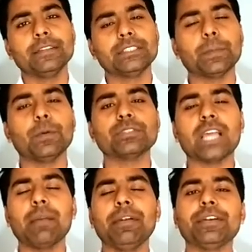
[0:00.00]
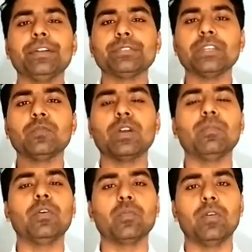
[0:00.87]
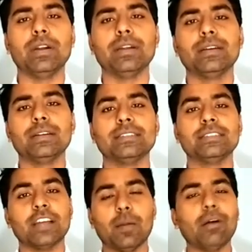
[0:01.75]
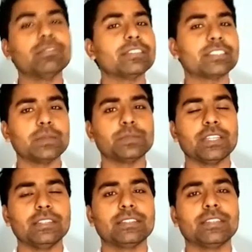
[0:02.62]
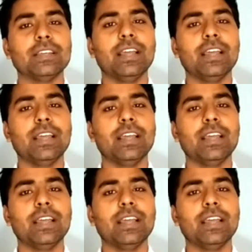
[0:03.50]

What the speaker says: suppose I am introducing one more word about the substance.